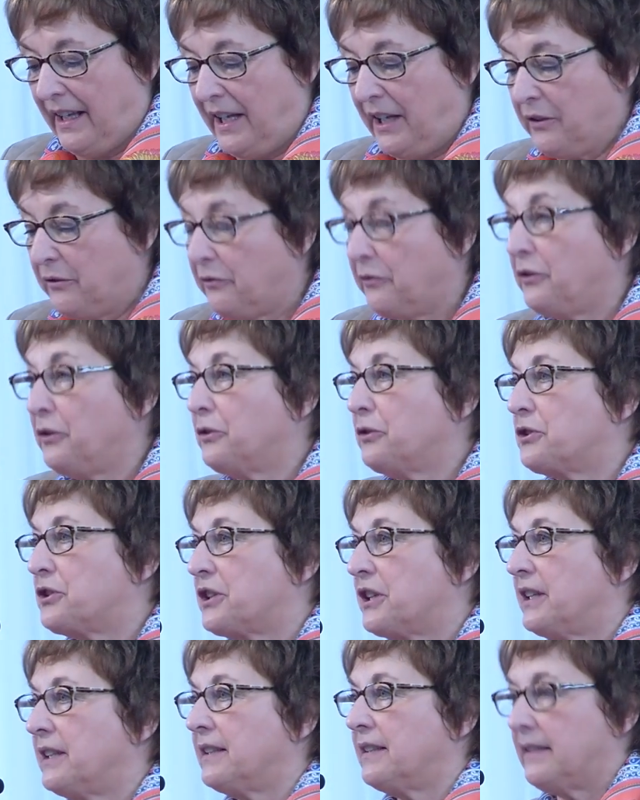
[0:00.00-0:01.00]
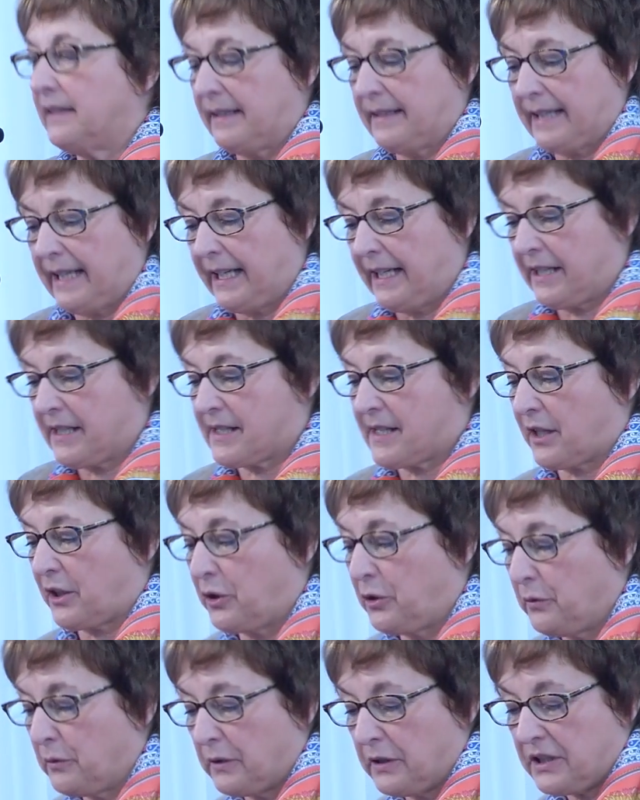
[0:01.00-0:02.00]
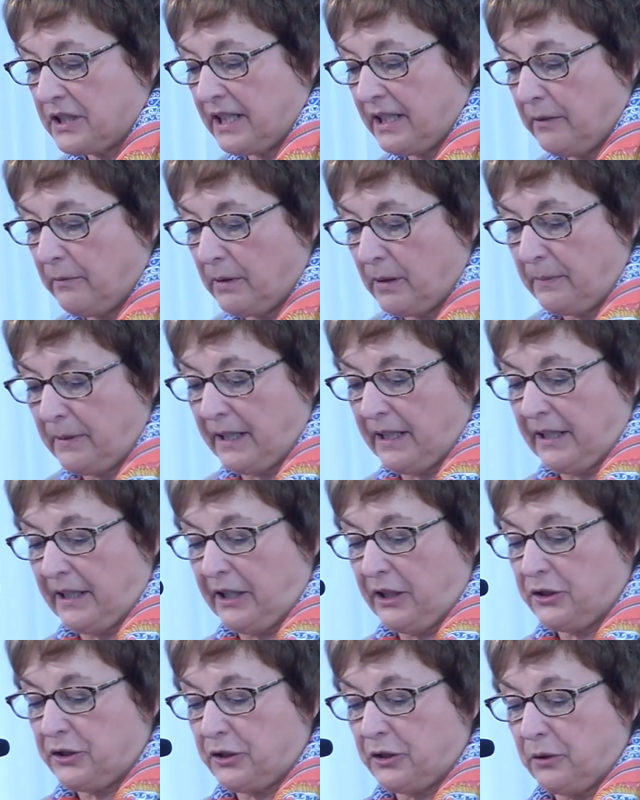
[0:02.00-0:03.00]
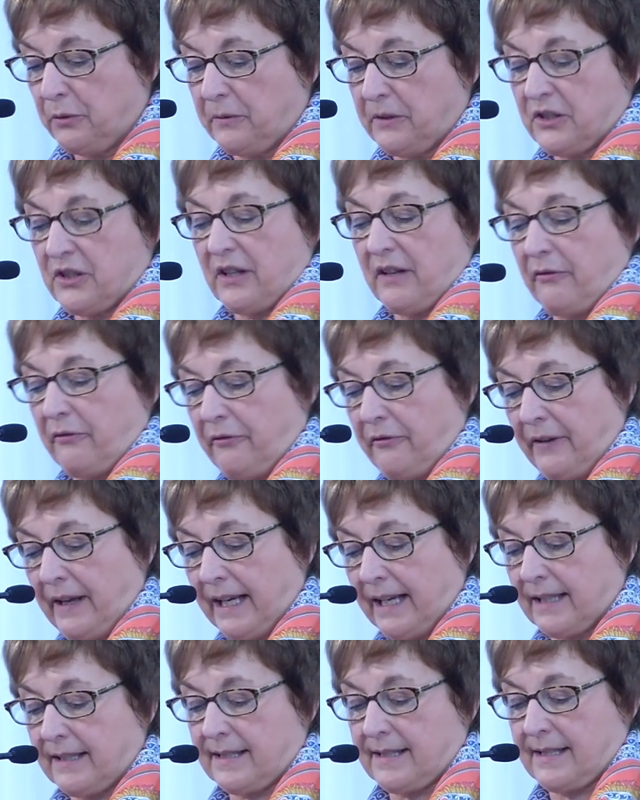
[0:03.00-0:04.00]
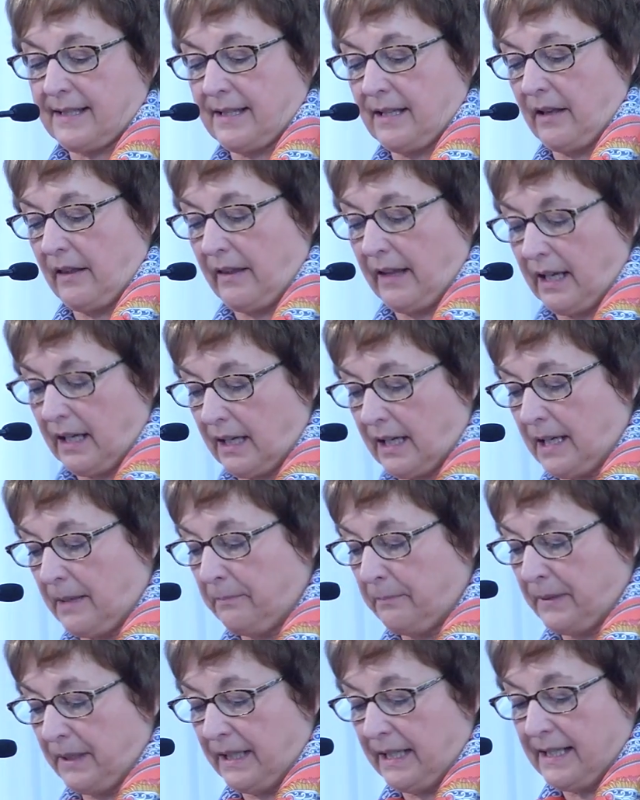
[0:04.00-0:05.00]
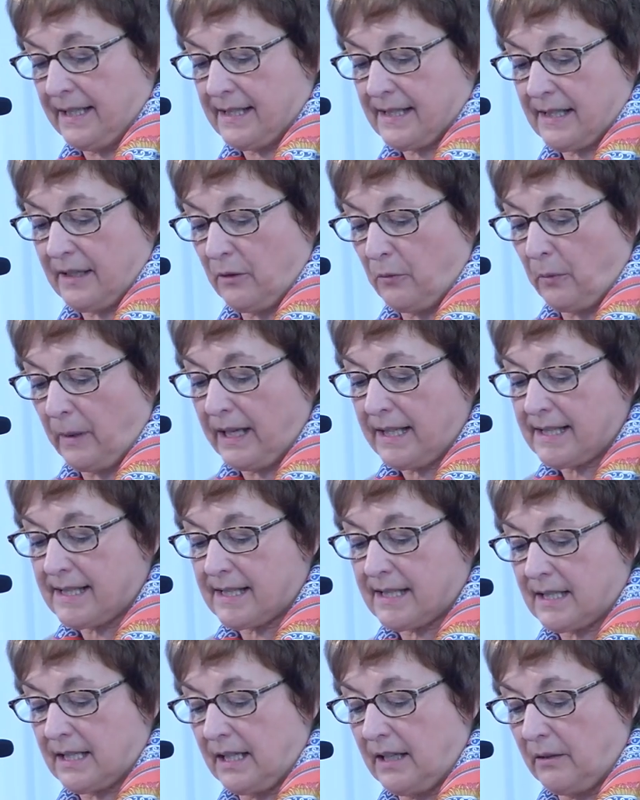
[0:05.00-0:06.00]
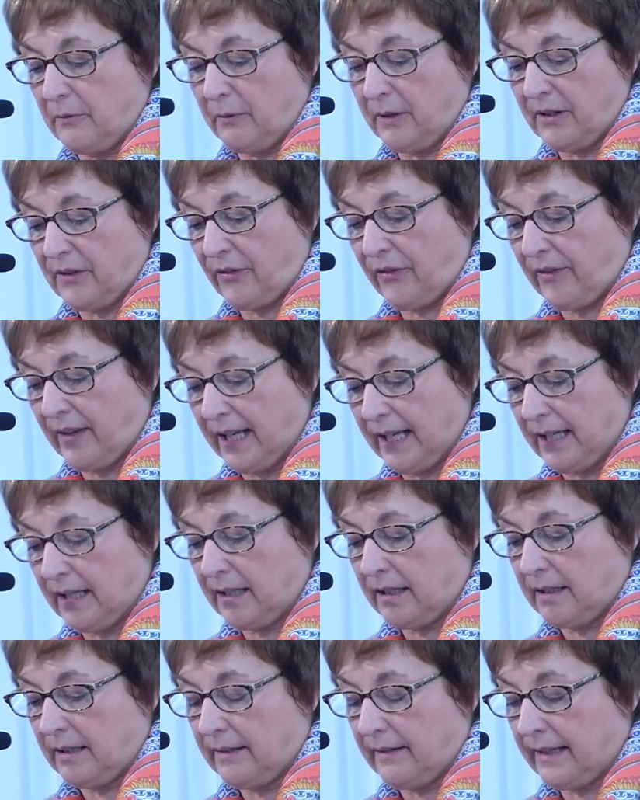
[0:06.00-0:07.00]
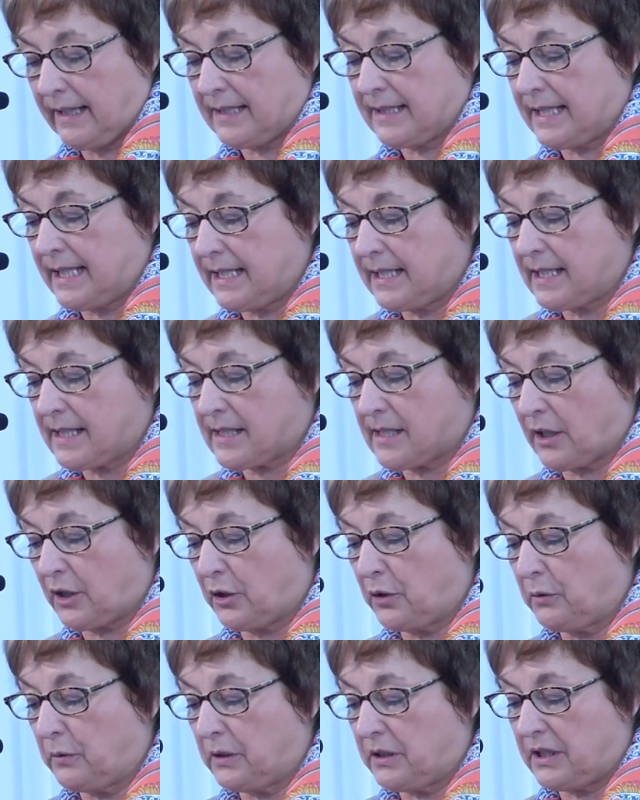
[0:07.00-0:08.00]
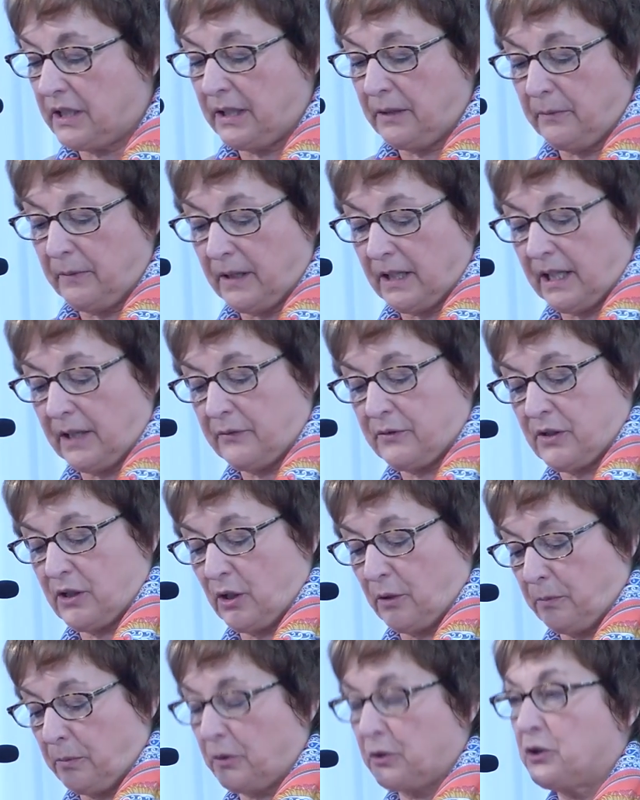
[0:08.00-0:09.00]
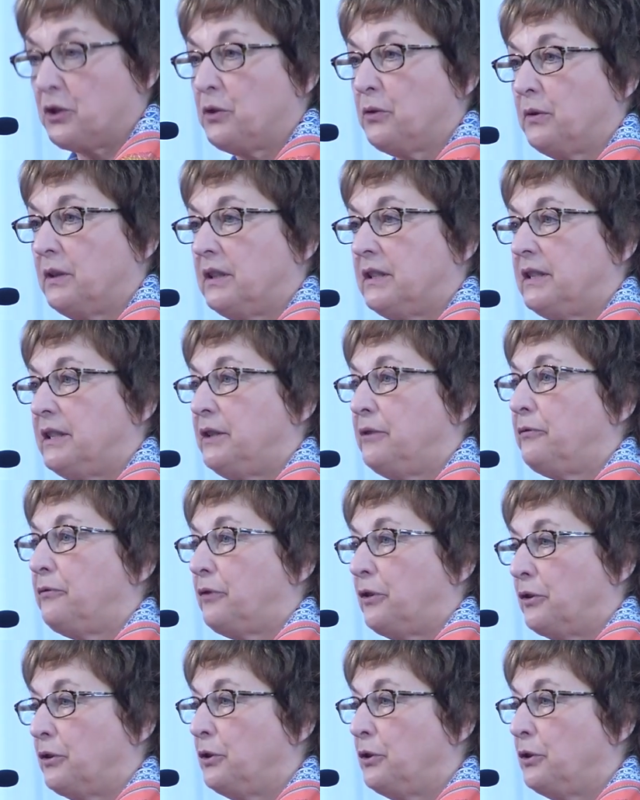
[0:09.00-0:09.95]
In future, data security will be an issue which affects their companies invest, and we think that data security will give the opportunity for